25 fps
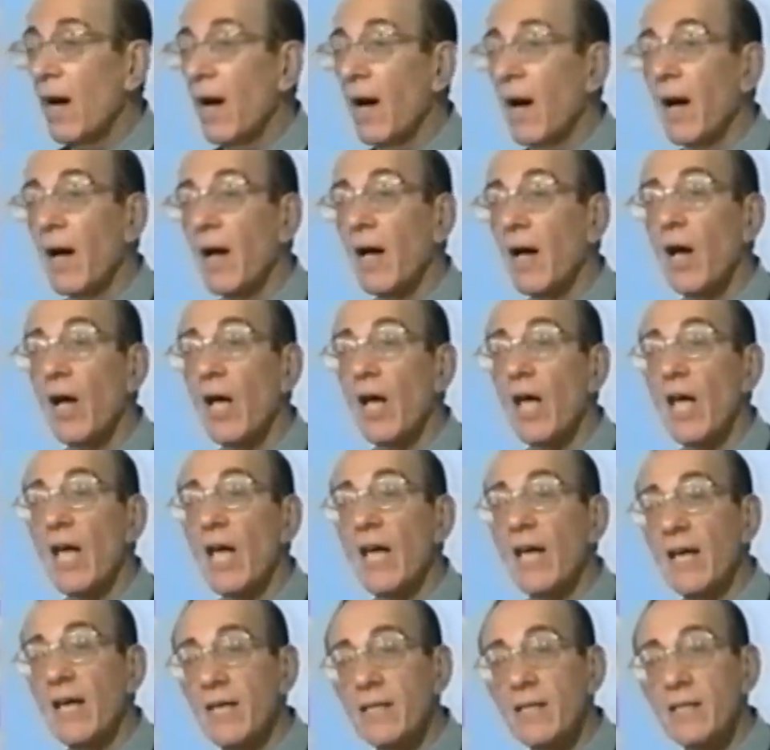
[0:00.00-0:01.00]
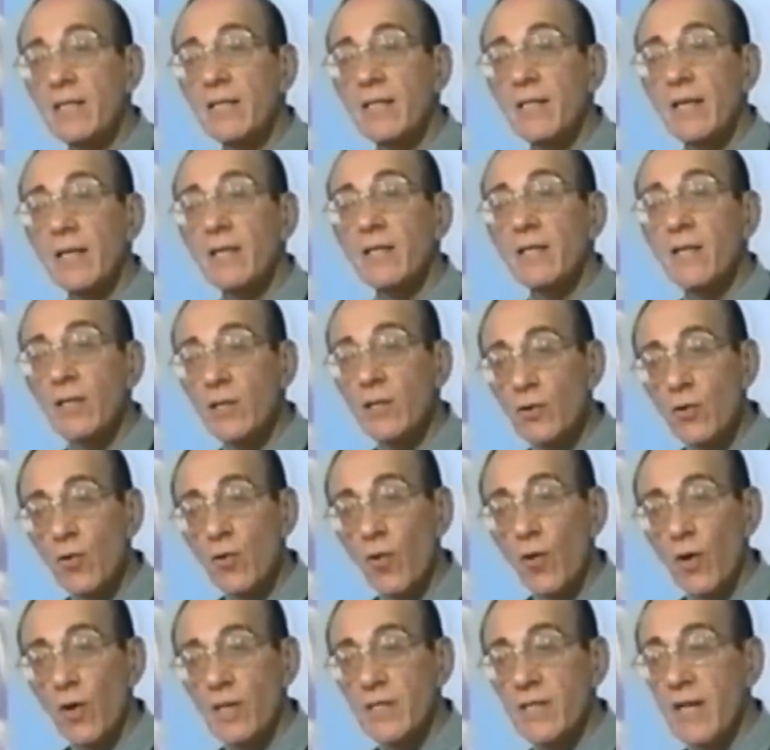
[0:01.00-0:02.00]
uh, his
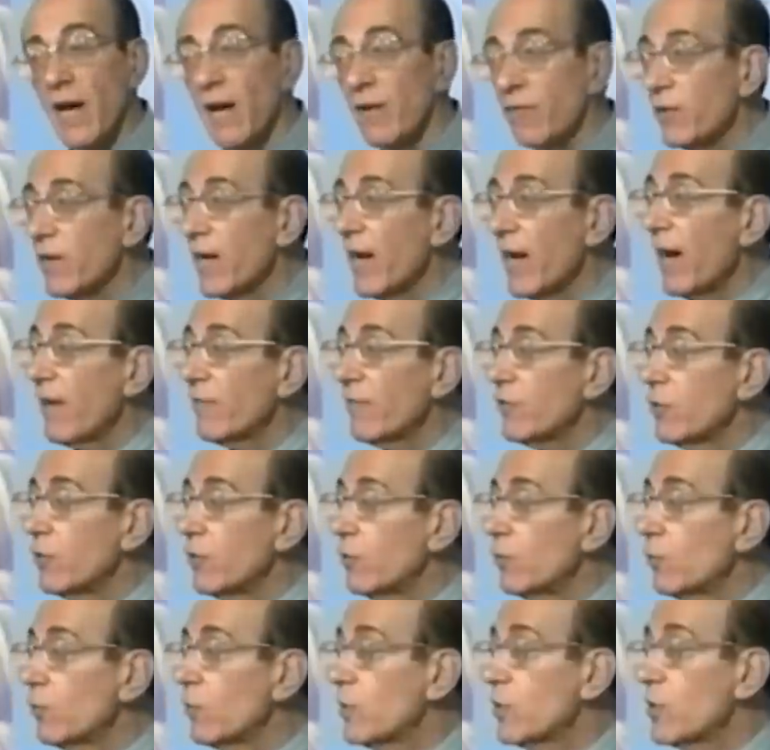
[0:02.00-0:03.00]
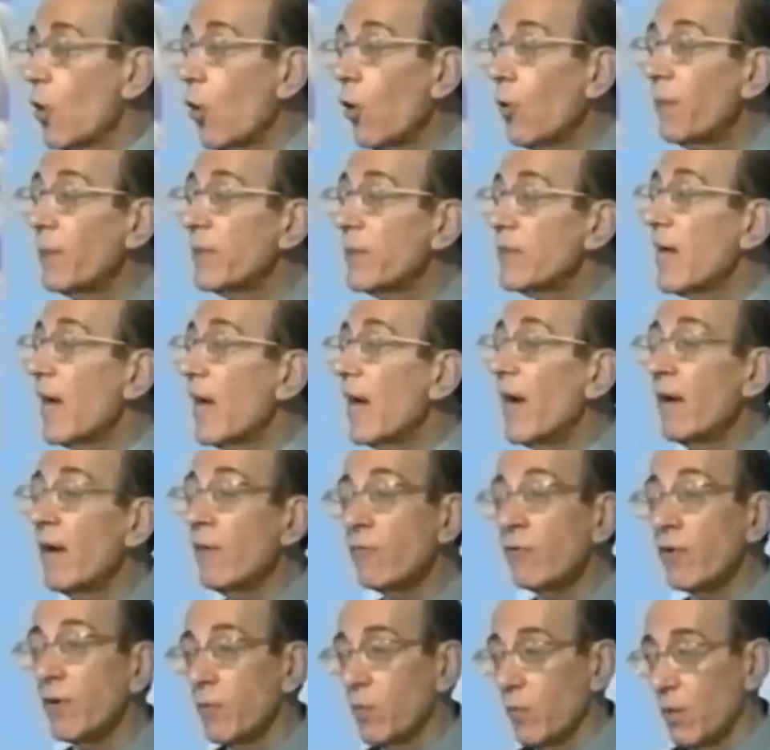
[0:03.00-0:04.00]
discourse every afternoon was open to
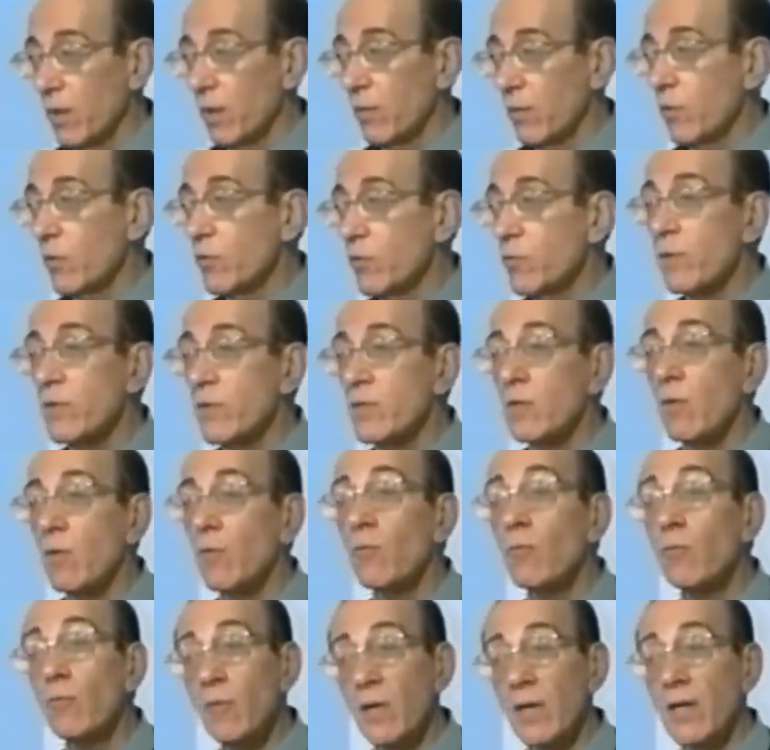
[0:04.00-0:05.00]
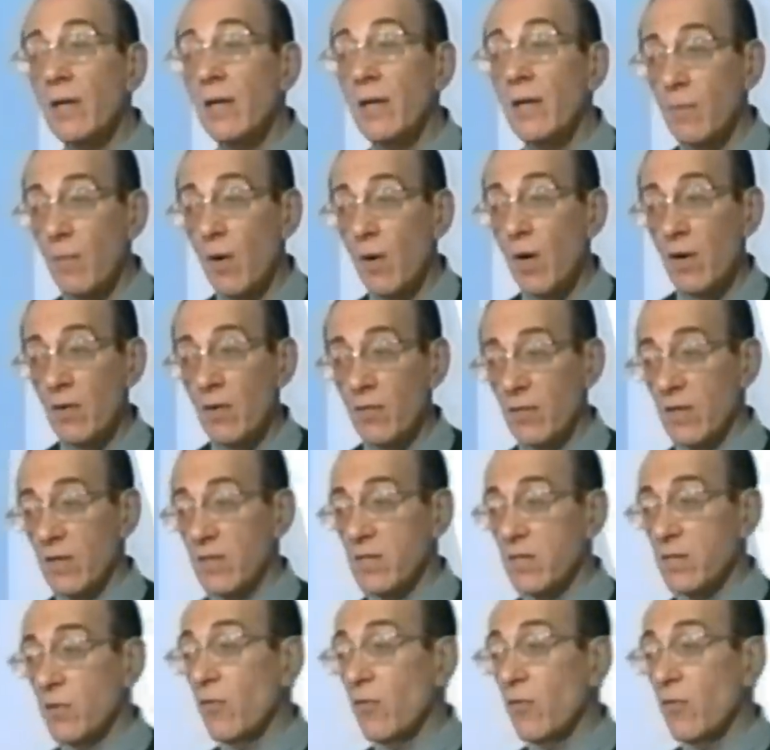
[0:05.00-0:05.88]
everyone, which was really marvelous.